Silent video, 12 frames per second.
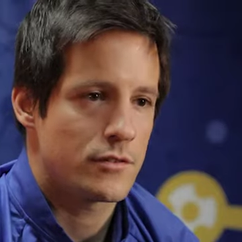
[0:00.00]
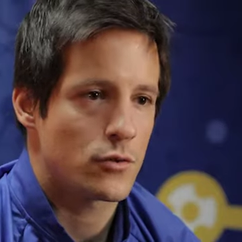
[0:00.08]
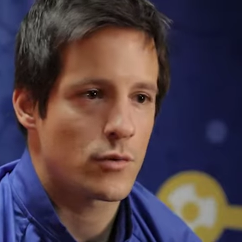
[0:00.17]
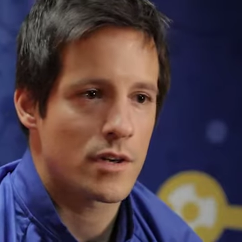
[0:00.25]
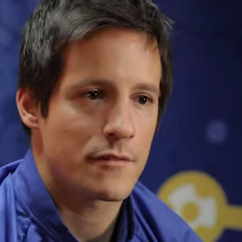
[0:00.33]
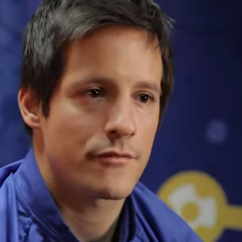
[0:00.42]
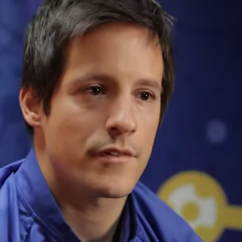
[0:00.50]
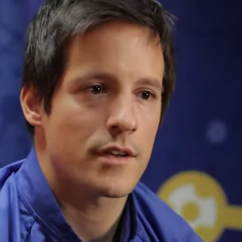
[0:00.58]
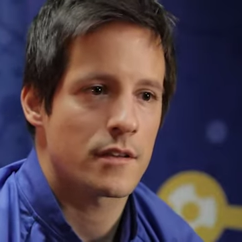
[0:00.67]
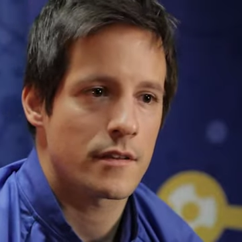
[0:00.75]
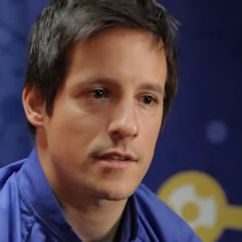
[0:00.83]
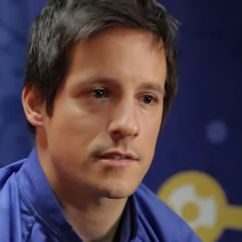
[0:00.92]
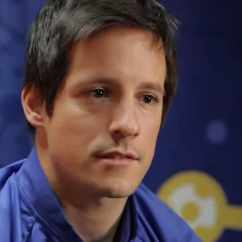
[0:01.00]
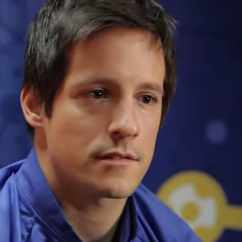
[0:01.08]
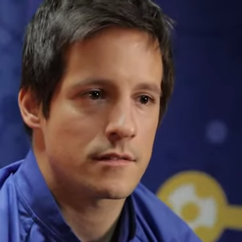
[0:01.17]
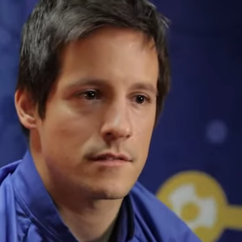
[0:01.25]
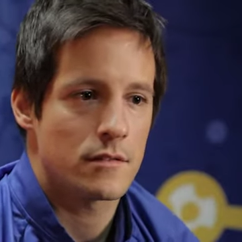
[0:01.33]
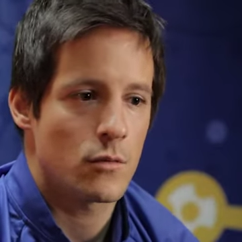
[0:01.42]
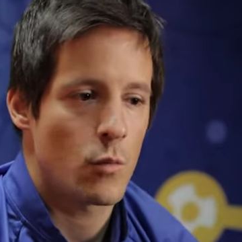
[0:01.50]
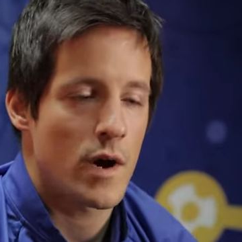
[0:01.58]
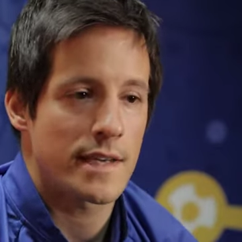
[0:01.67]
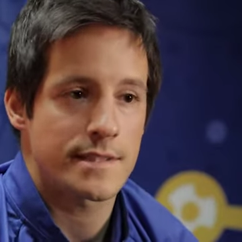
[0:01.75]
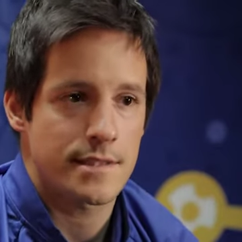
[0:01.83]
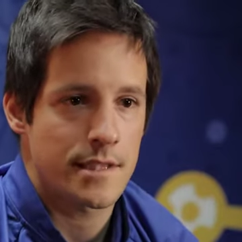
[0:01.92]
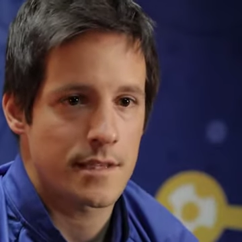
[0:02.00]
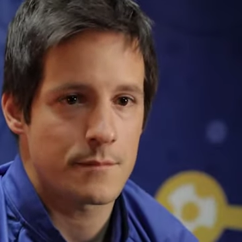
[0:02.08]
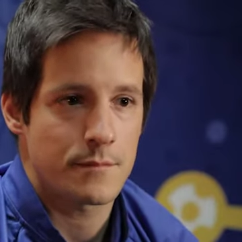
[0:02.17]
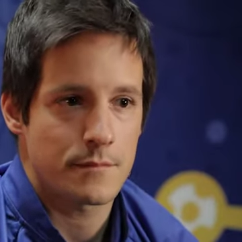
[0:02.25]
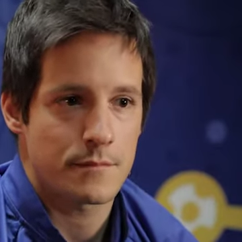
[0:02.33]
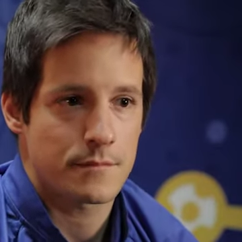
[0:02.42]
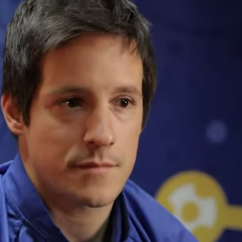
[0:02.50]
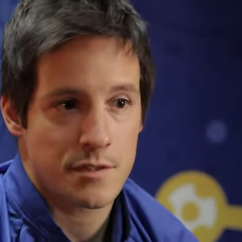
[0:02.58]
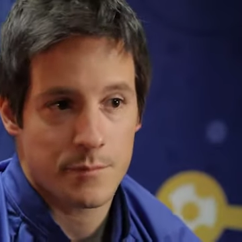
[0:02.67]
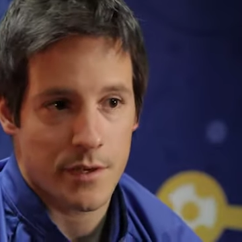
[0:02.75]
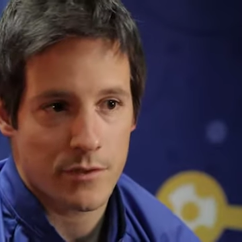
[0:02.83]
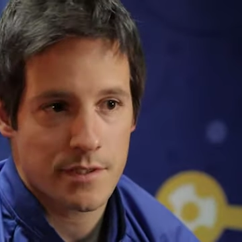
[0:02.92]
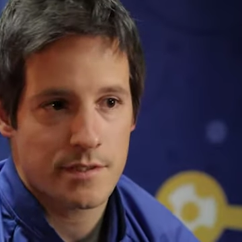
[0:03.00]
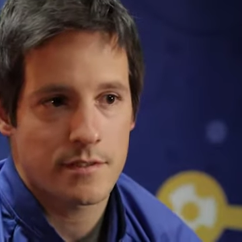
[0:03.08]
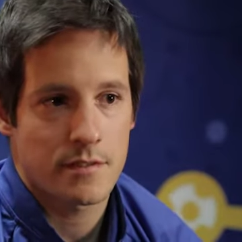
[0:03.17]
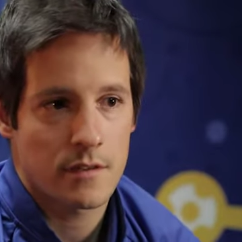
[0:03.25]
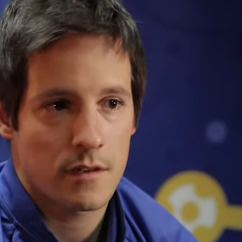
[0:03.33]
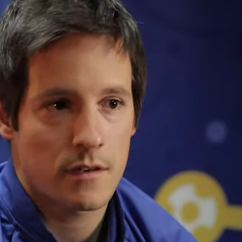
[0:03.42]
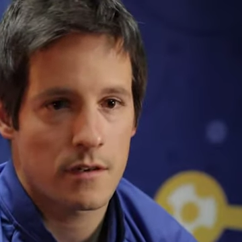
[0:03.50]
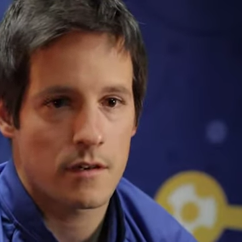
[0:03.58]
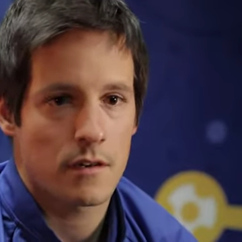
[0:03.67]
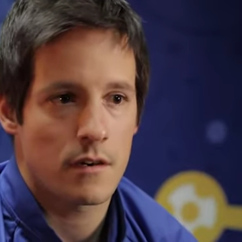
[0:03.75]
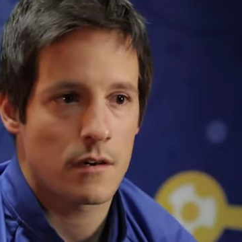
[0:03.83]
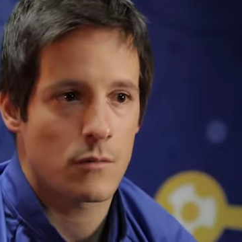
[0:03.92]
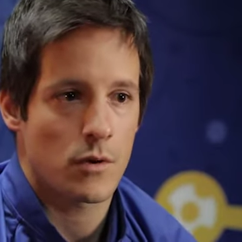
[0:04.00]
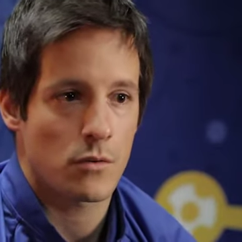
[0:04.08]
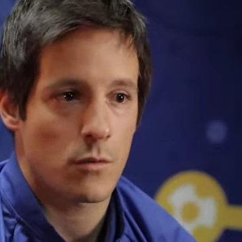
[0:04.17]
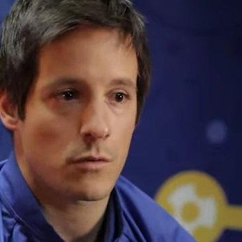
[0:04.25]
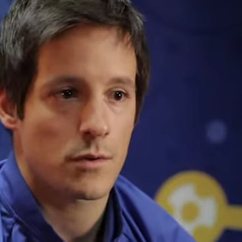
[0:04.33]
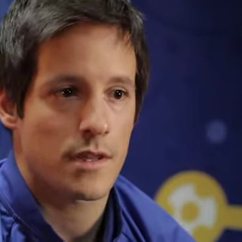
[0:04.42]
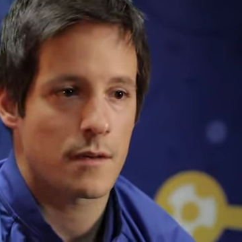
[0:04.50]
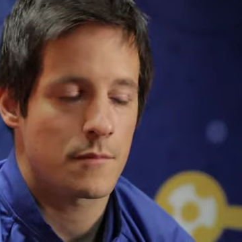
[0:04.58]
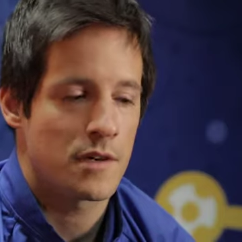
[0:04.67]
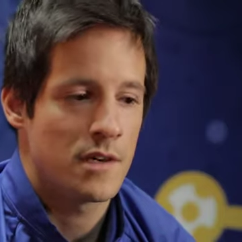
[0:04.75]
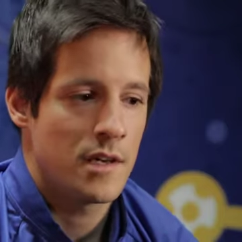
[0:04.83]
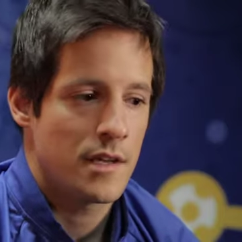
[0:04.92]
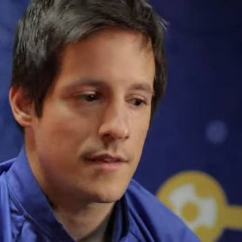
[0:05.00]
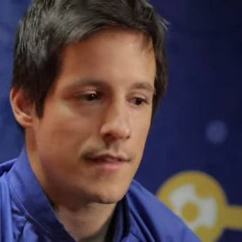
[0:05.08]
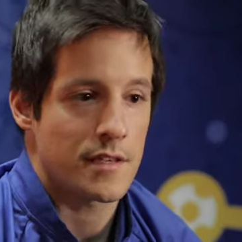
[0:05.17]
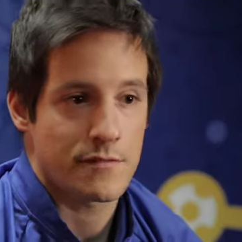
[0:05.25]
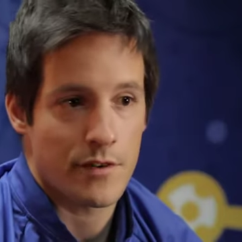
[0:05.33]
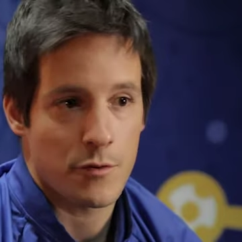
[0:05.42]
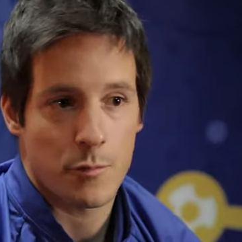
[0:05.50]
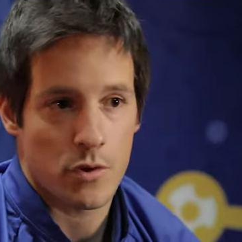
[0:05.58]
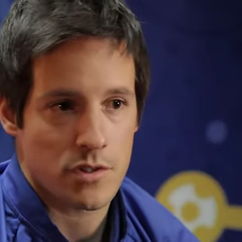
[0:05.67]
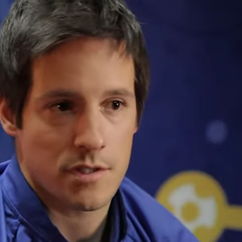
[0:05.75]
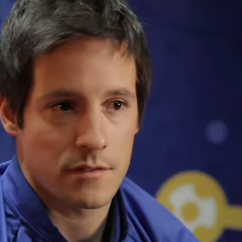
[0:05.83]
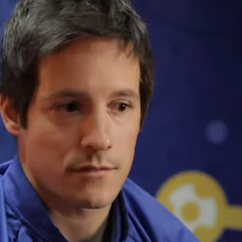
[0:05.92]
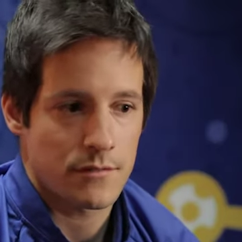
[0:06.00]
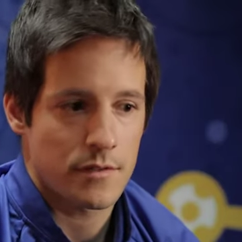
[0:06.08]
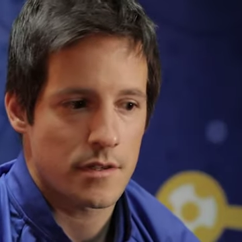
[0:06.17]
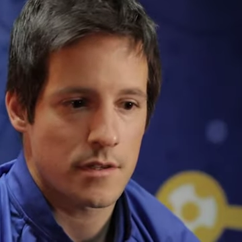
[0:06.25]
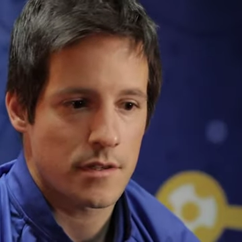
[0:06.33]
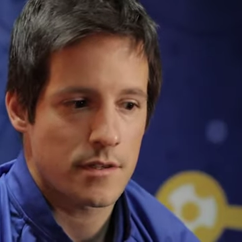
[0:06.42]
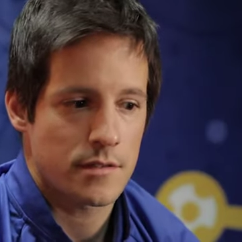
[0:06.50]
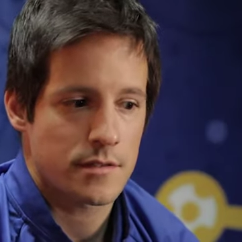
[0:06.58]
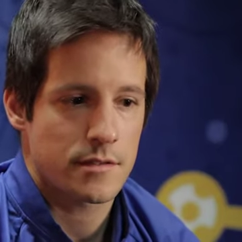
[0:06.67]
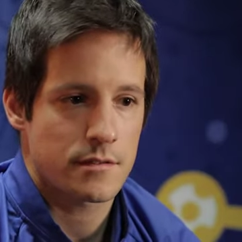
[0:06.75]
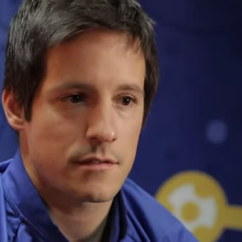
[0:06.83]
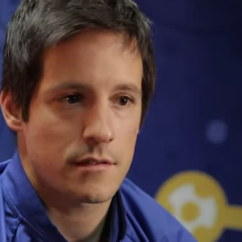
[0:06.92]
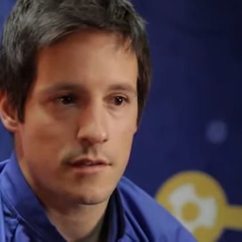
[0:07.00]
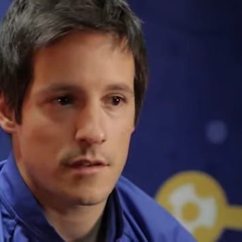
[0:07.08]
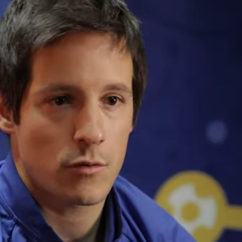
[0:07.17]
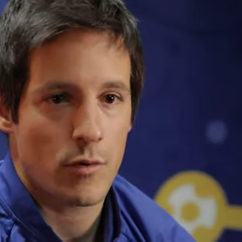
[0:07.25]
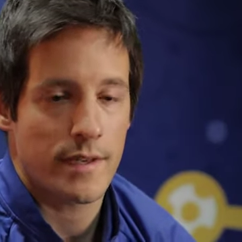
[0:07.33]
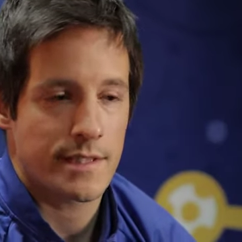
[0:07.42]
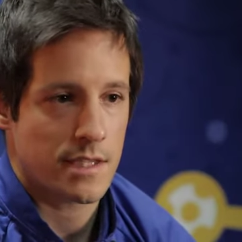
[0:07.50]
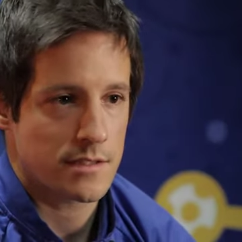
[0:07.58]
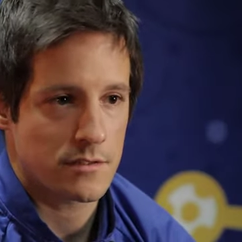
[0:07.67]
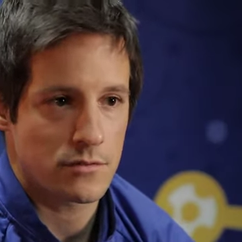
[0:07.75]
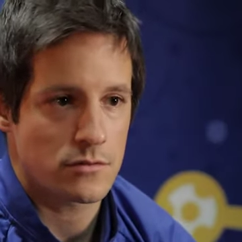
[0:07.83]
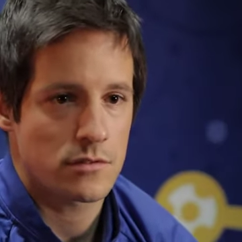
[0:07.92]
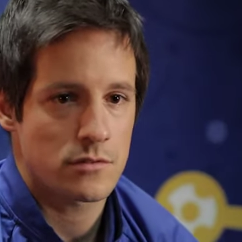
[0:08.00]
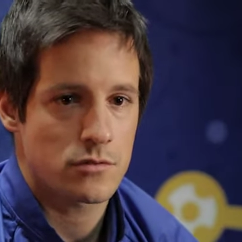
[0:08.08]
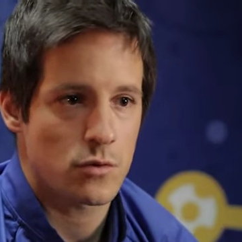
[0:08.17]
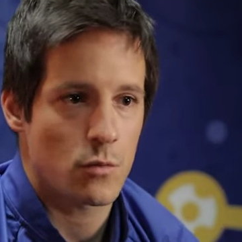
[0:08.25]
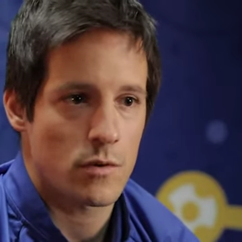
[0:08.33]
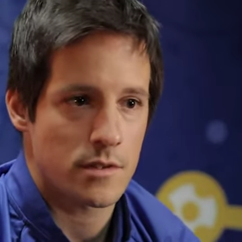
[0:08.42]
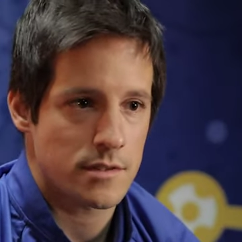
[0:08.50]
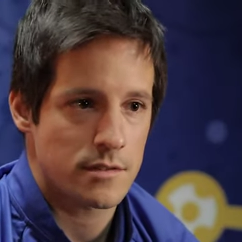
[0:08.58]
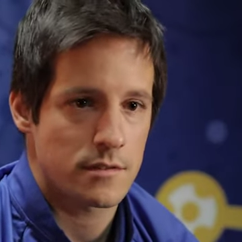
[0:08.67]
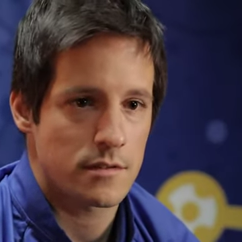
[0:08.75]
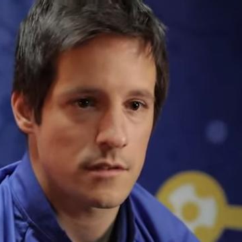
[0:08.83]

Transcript: you really feel this one team spirit when you work with them. That is very positive, it's a great attitude towards